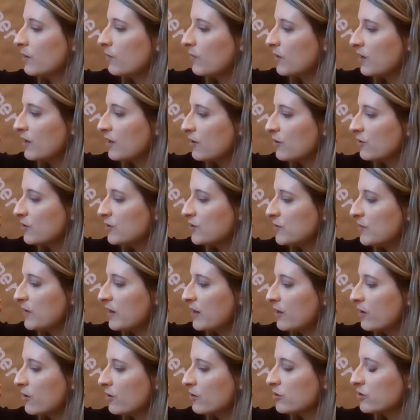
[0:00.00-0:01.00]
when you're
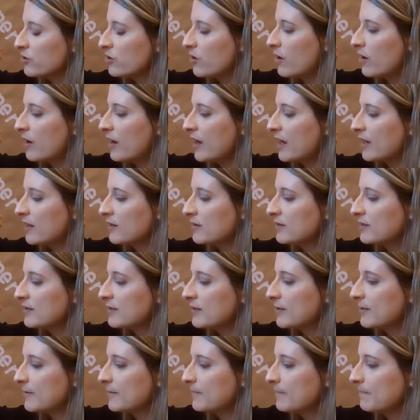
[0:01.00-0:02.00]
doing your drawings.